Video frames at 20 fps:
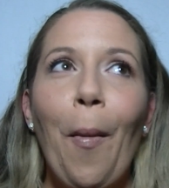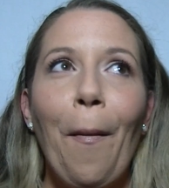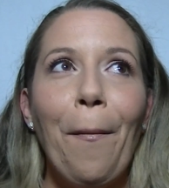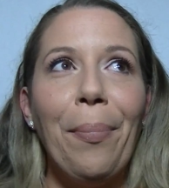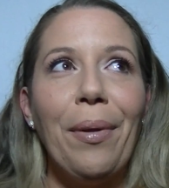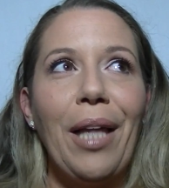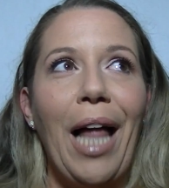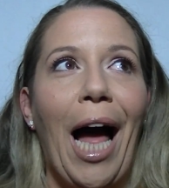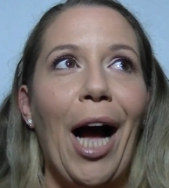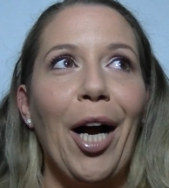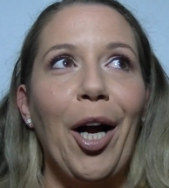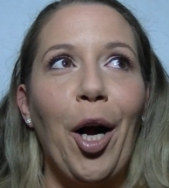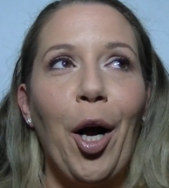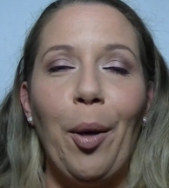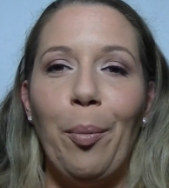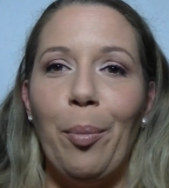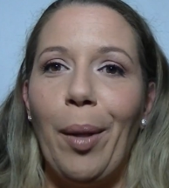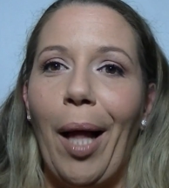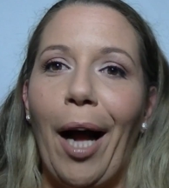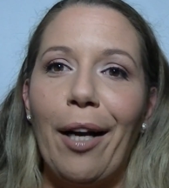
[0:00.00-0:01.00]
black
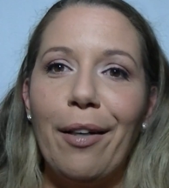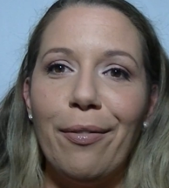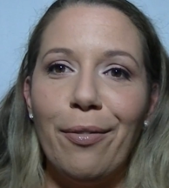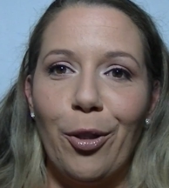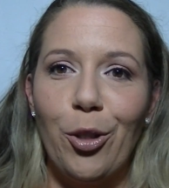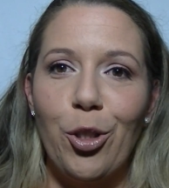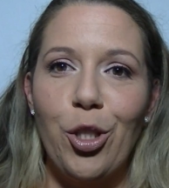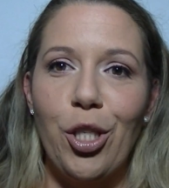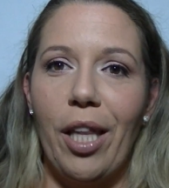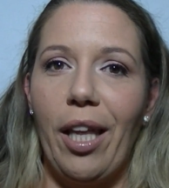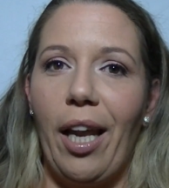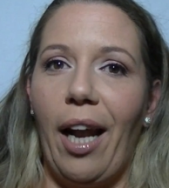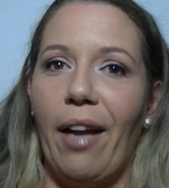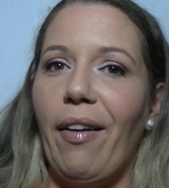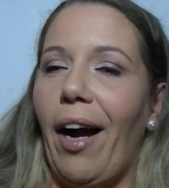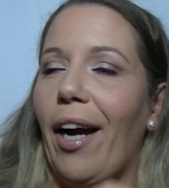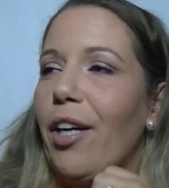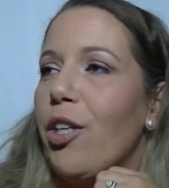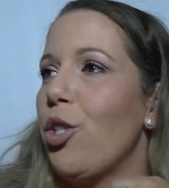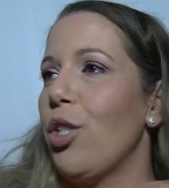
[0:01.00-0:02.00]
on black version that
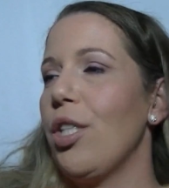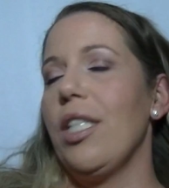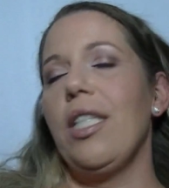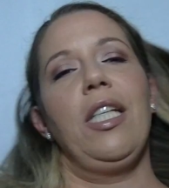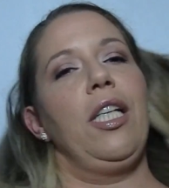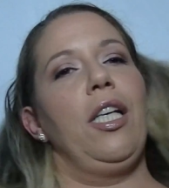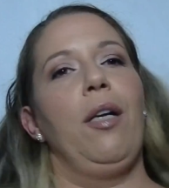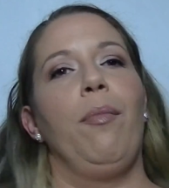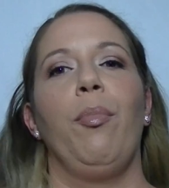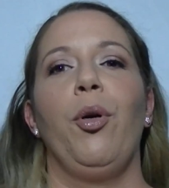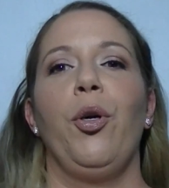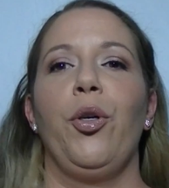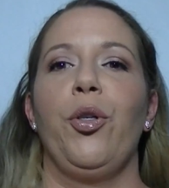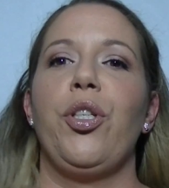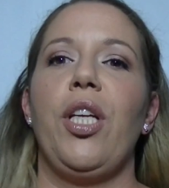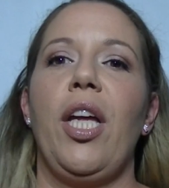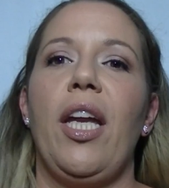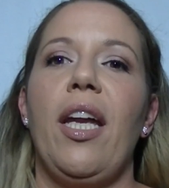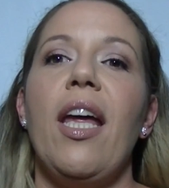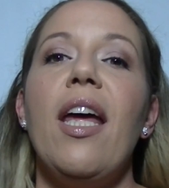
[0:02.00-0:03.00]
I've actually seen in
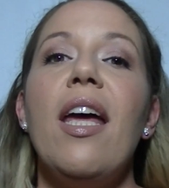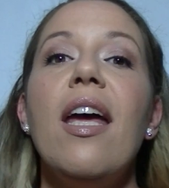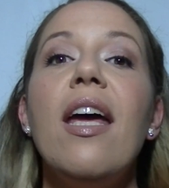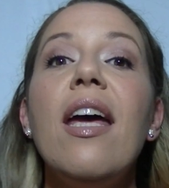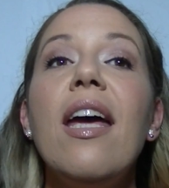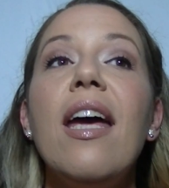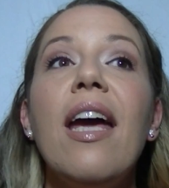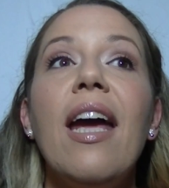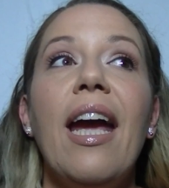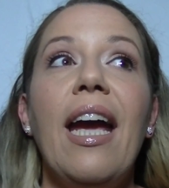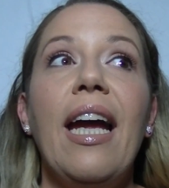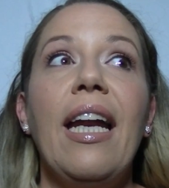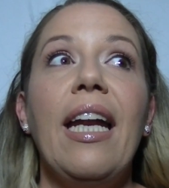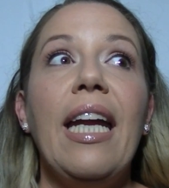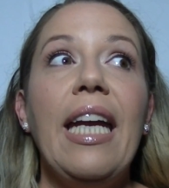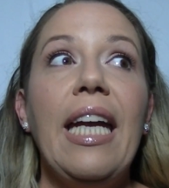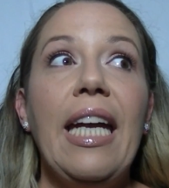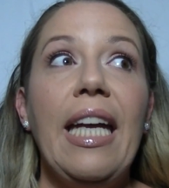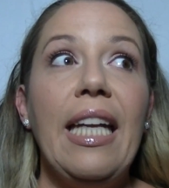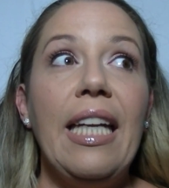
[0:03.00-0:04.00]
person, and
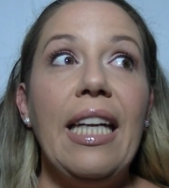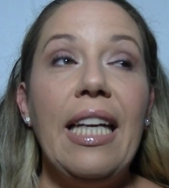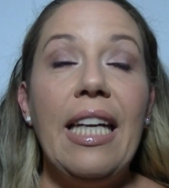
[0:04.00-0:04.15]
it